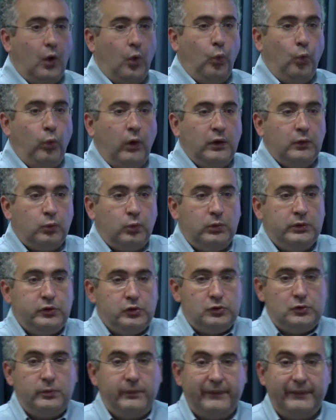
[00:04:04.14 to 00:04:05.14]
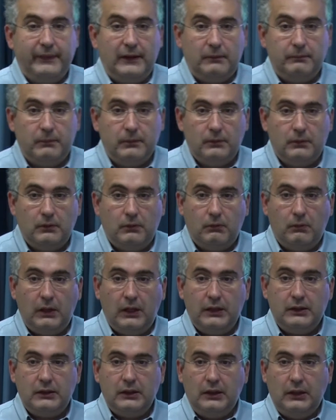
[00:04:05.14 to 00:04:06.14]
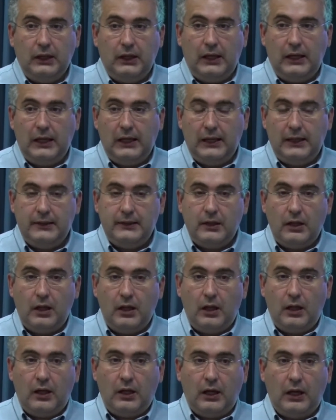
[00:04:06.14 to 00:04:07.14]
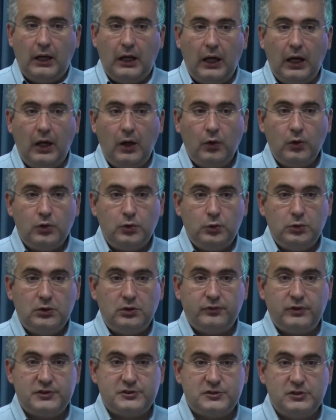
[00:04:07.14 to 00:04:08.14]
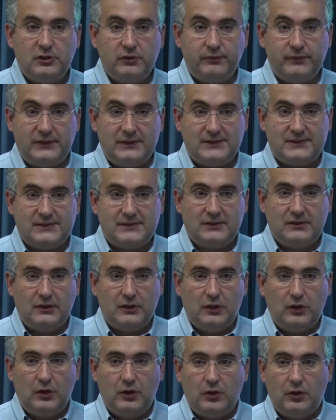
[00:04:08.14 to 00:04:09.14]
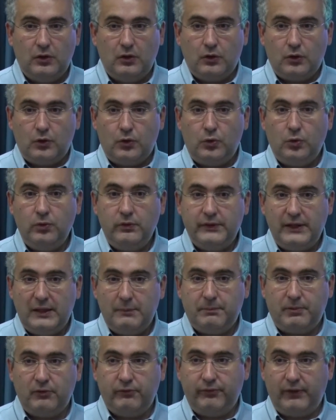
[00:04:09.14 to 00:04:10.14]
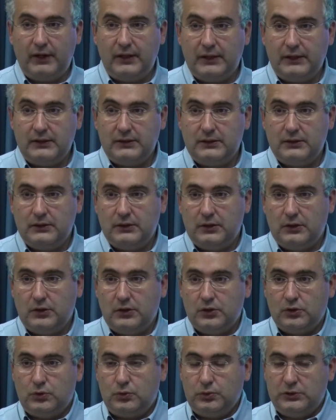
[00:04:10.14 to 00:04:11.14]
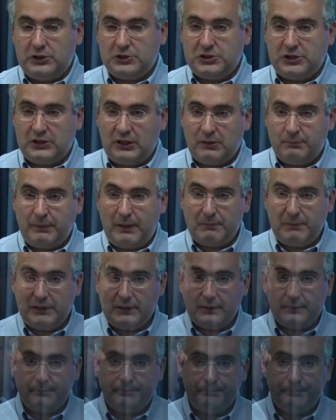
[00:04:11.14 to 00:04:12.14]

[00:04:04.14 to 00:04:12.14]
what would you do with them, right? And how good of a service could they provide to the general public?